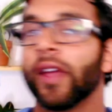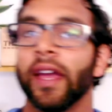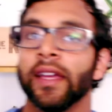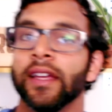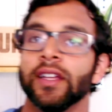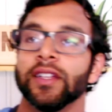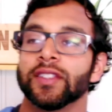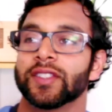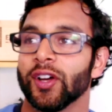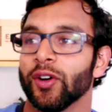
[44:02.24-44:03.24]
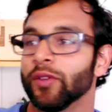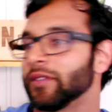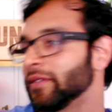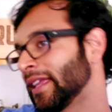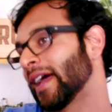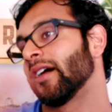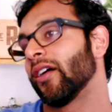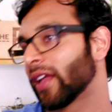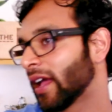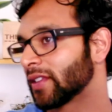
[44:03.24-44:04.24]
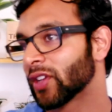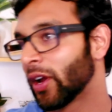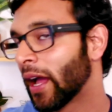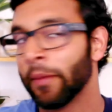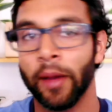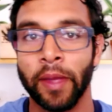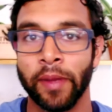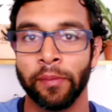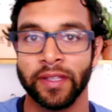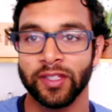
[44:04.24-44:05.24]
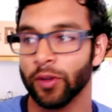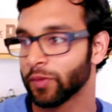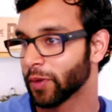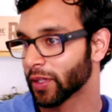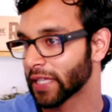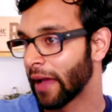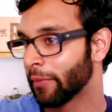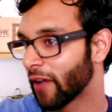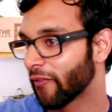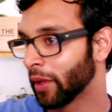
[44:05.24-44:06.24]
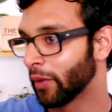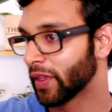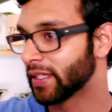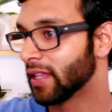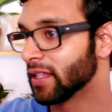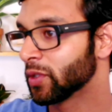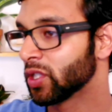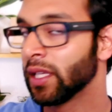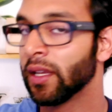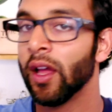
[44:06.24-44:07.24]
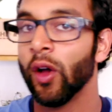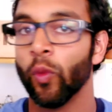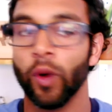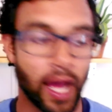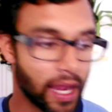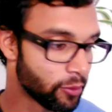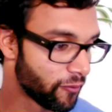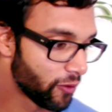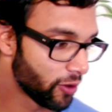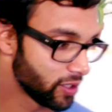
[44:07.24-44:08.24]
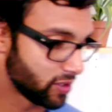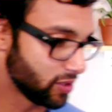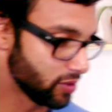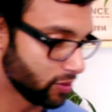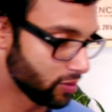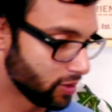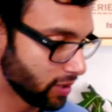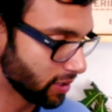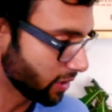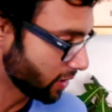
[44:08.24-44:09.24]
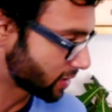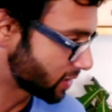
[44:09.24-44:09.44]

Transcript: Okay, so yeah. Okay, maybe I misspoke because I'm not familiar with the TENS machine. What I'm referring to. Oh,